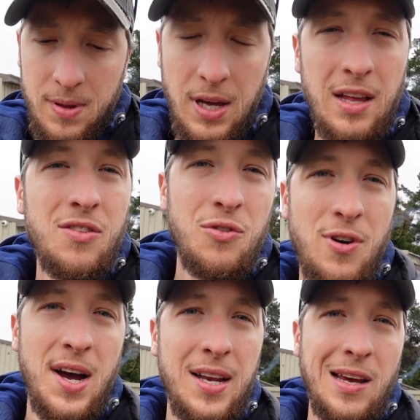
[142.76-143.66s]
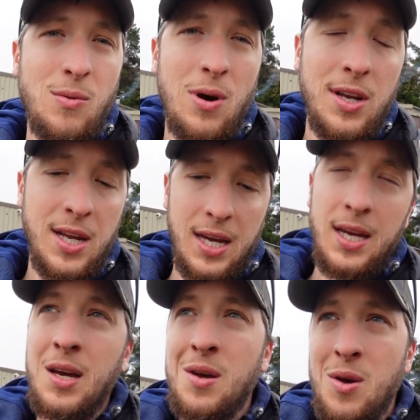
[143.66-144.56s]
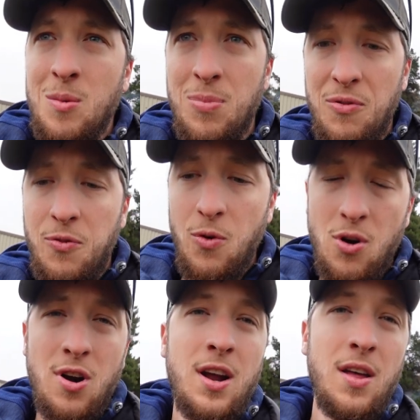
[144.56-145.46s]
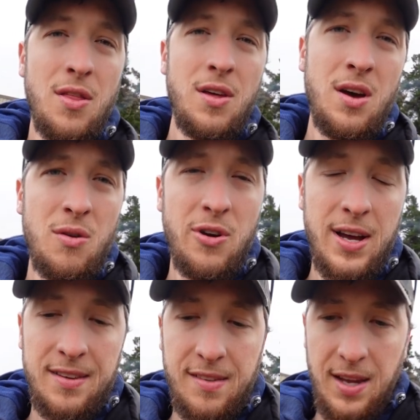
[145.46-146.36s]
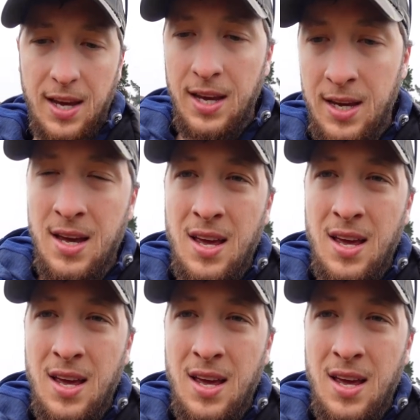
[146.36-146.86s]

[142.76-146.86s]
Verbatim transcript: It's Friday one day before the race day